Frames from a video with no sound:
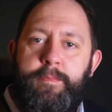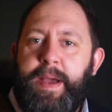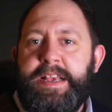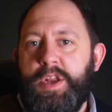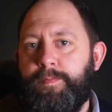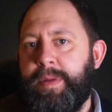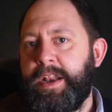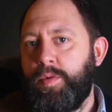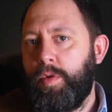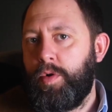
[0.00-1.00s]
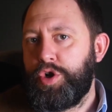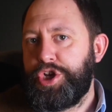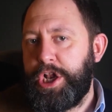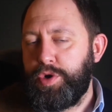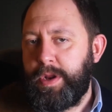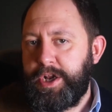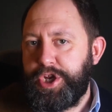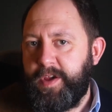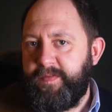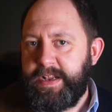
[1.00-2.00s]
based on manual or scheduling
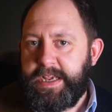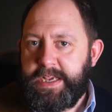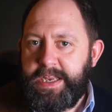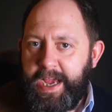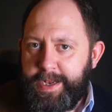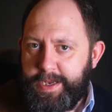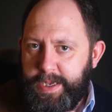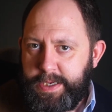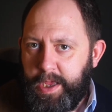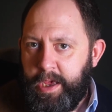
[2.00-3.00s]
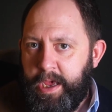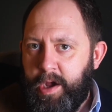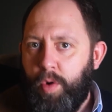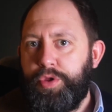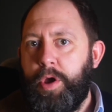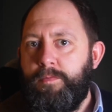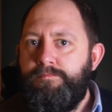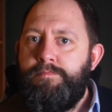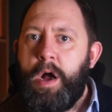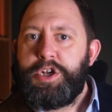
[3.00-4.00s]
geofencing status. Although
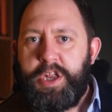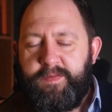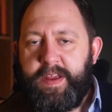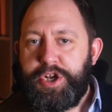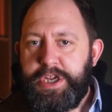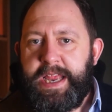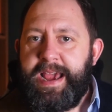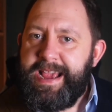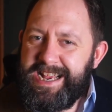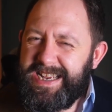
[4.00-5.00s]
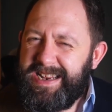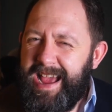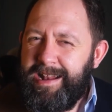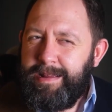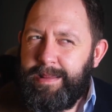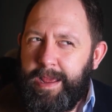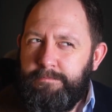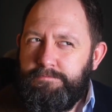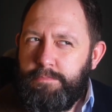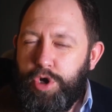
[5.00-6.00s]
much of the feature set isn't
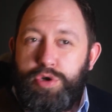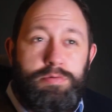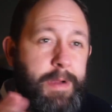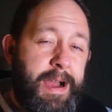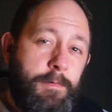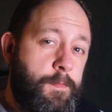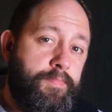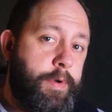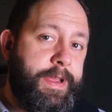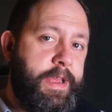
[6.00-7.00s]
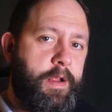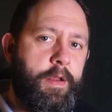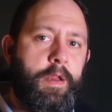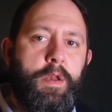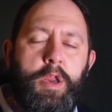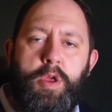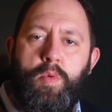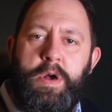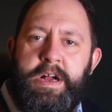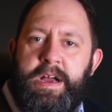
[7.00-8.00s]
anything groundbreakingly
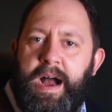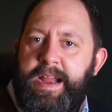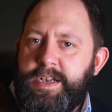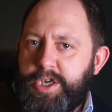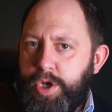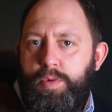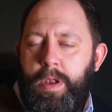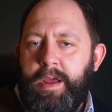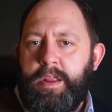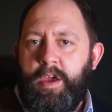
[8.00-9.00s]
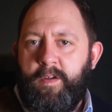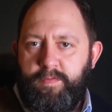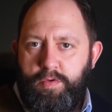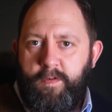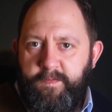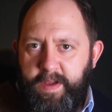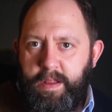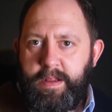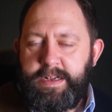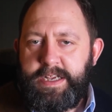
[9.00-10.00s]
new, I do like the overall
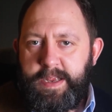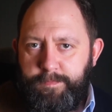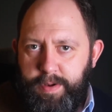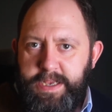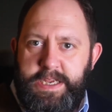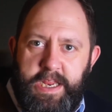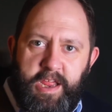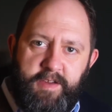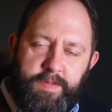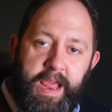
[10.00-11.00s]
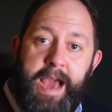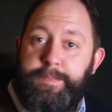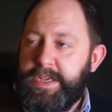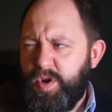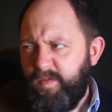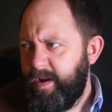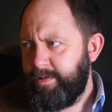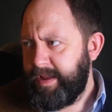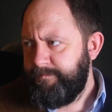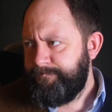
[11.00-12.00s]
feel and simplicity of the app. It's all
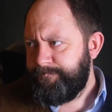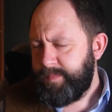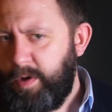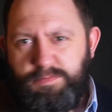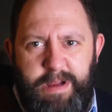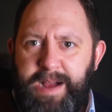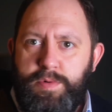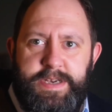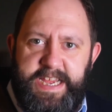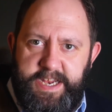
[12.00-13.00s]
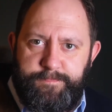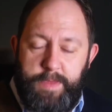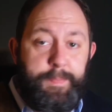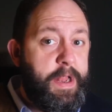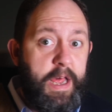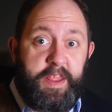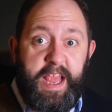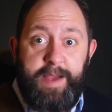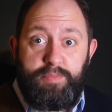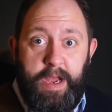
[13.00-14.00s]
very rounded, a bit like the
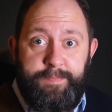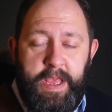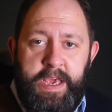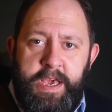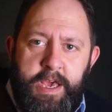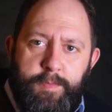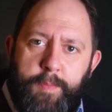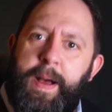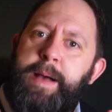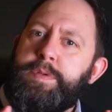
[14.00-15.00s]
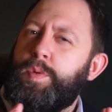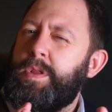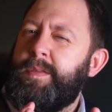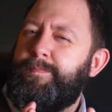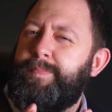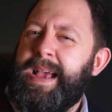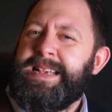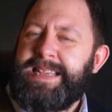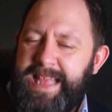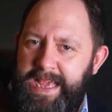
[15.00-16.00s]
camera. But perhaps one of the
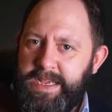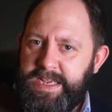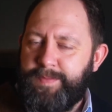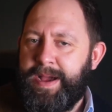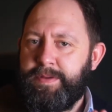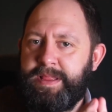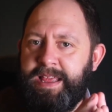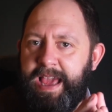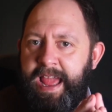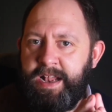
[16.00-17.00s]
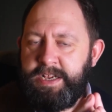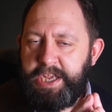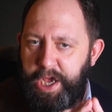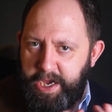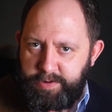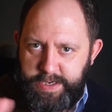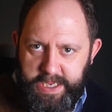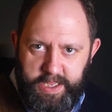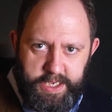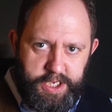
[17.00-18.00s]
best things about the
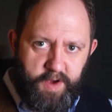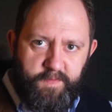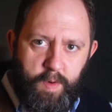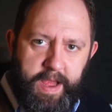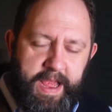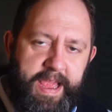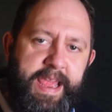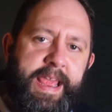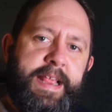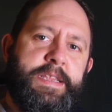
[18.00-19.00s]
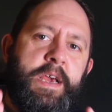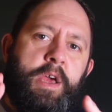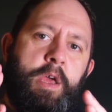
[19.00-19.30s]
entirety of the software is